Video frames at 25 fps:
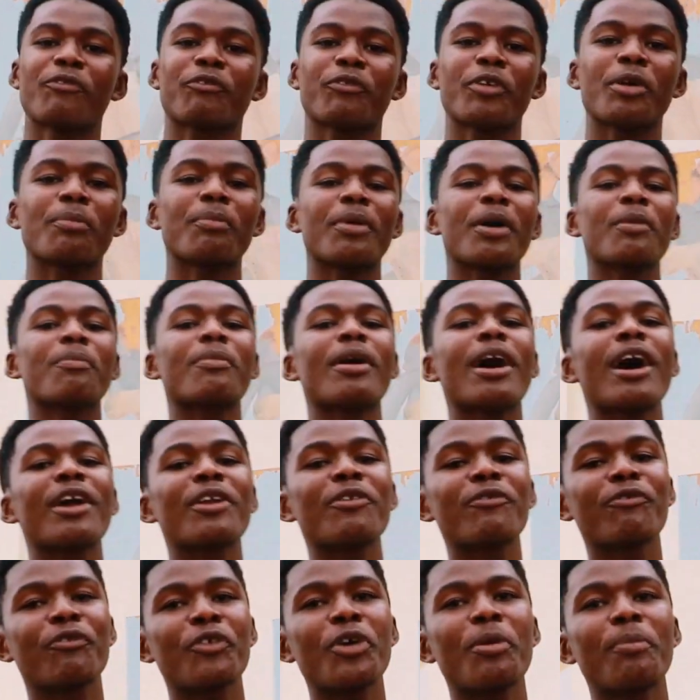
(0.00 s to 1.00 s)
For my
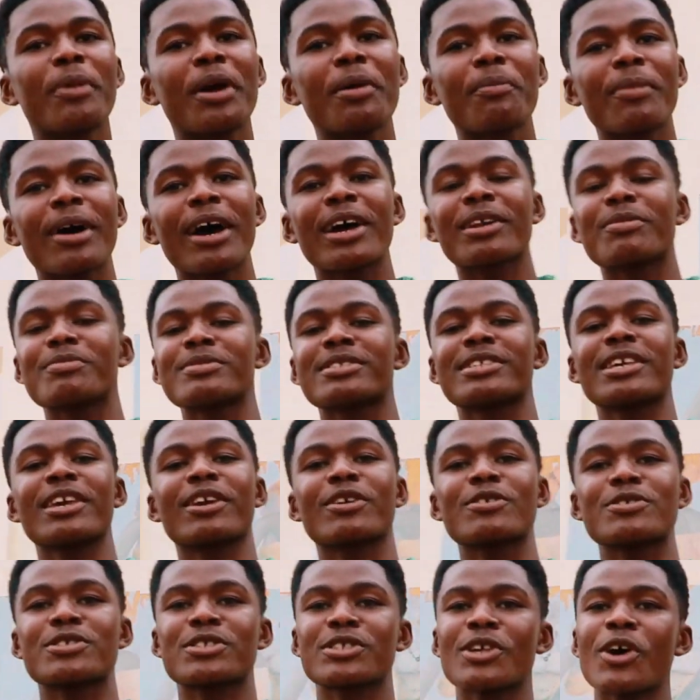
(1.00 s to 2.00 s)
bottom, for my bottom,
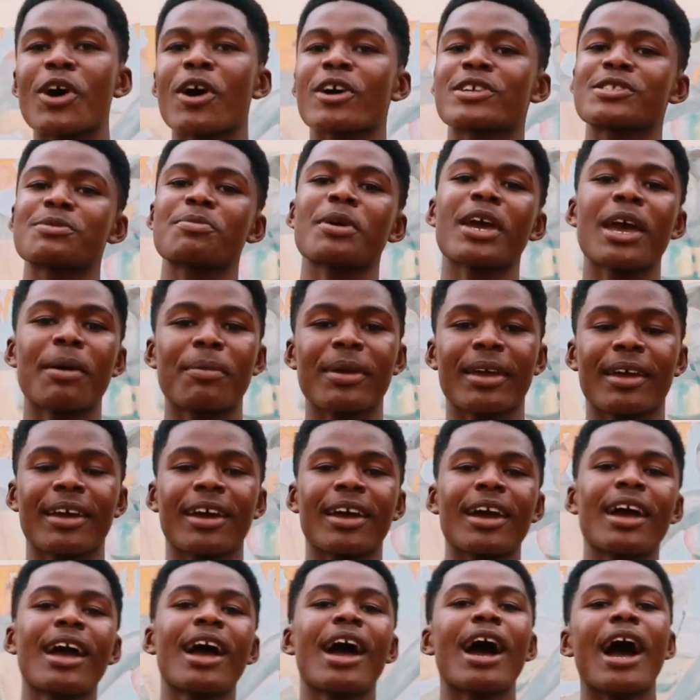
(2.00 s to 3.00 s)
take your socks, baby.
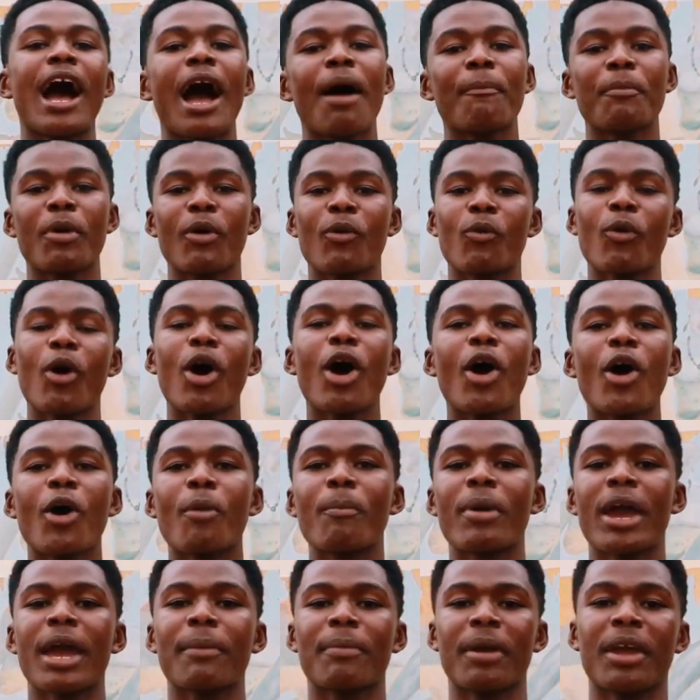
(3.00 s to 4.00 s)
I'm a wall,
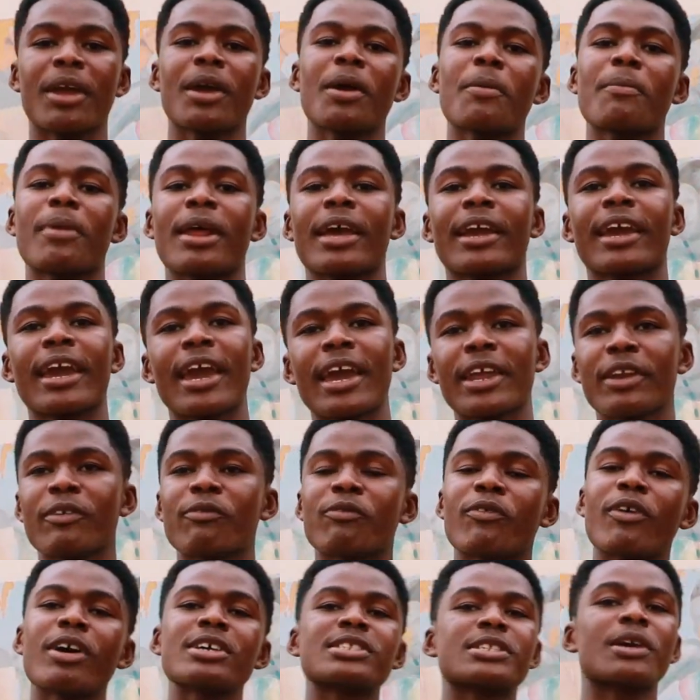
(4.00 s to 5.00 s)
baby, but I
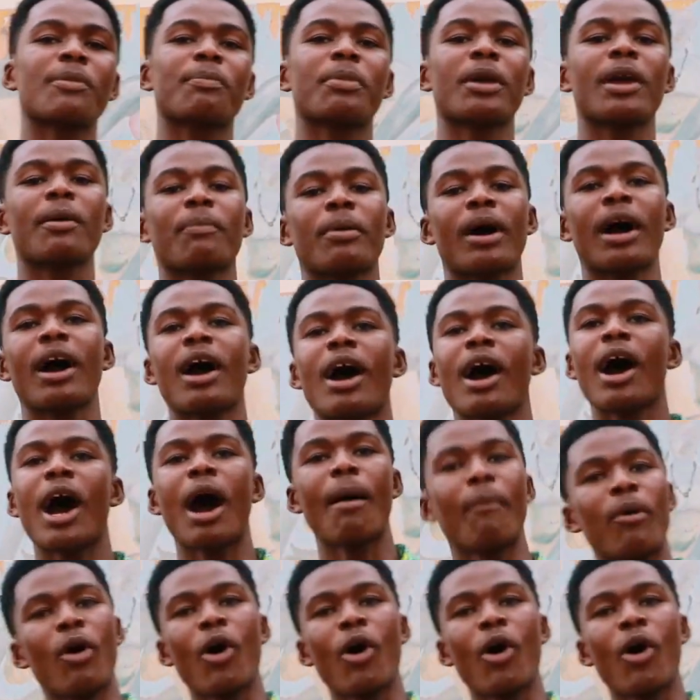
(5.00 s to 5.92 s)
can't work the paper. I'm